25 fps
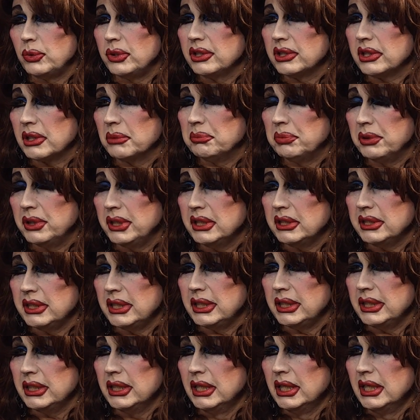
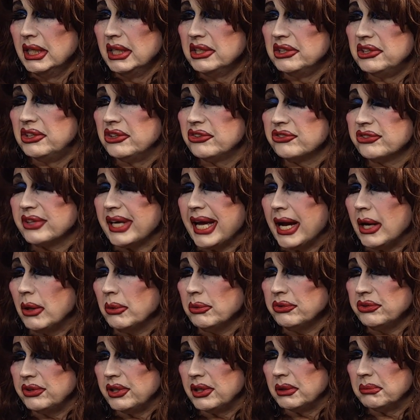completely discount
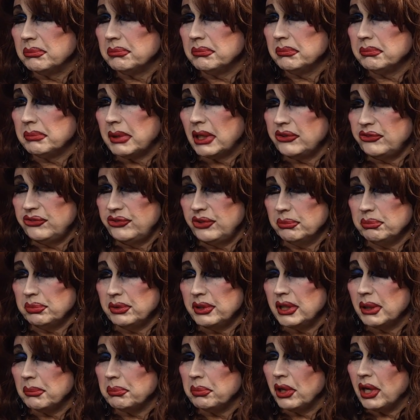them by simply
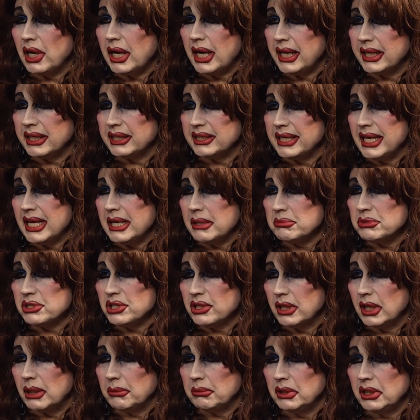applying a name to
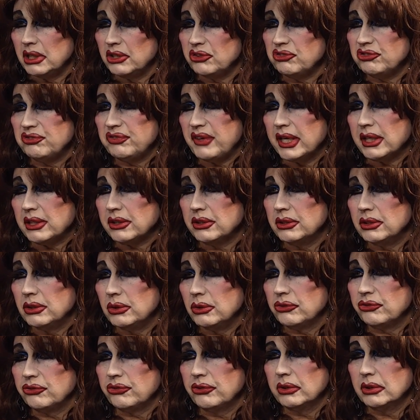them. It's fake
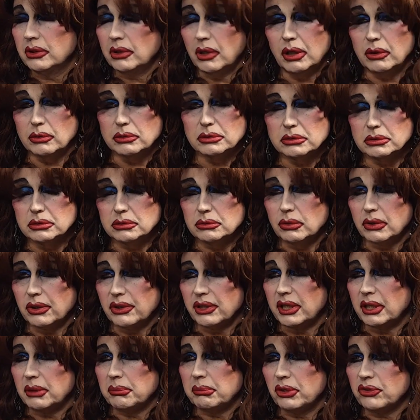news. Oh, well, then
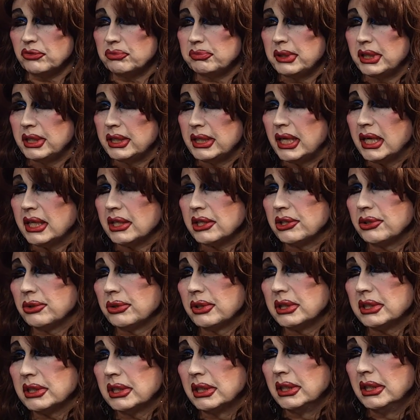it must be
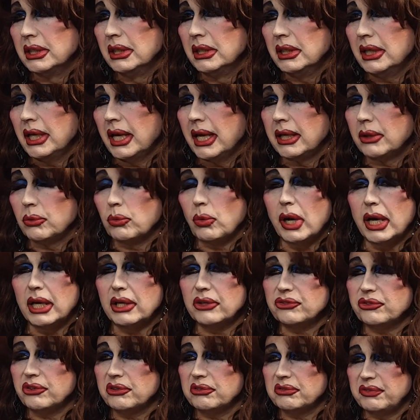inaccurate. And why
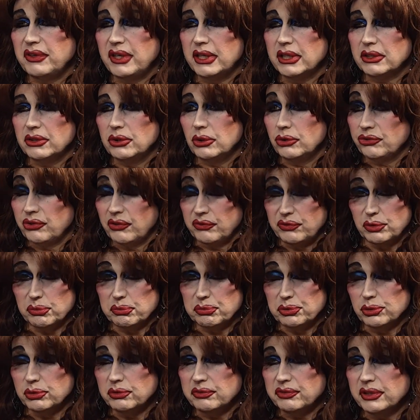is it fake news? Have you
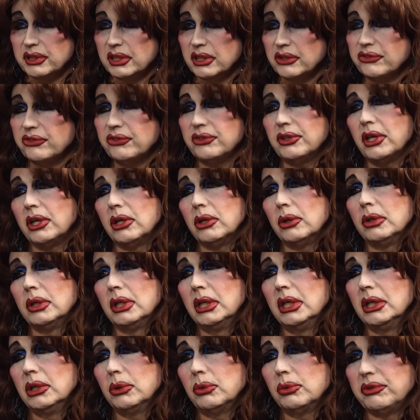proven this? No.
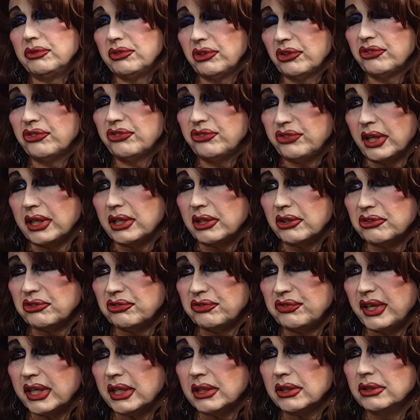We've just said it's
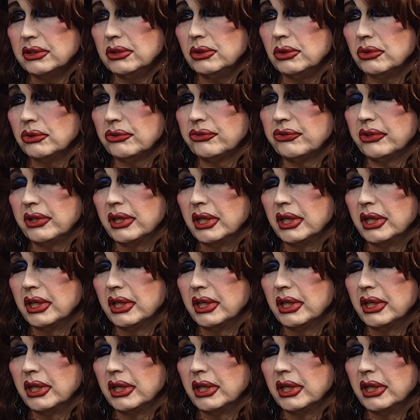fake news.